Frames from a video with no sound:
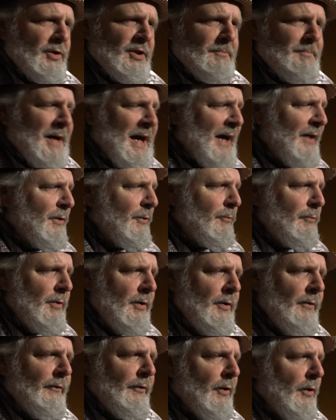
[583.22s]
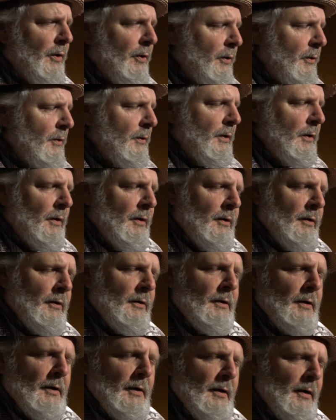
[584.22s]
By the river,
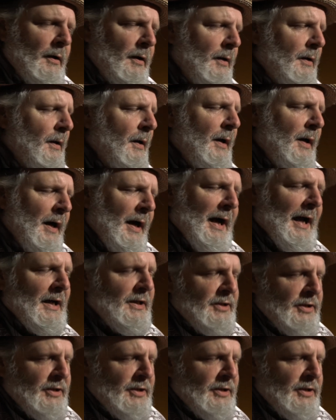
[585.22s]
I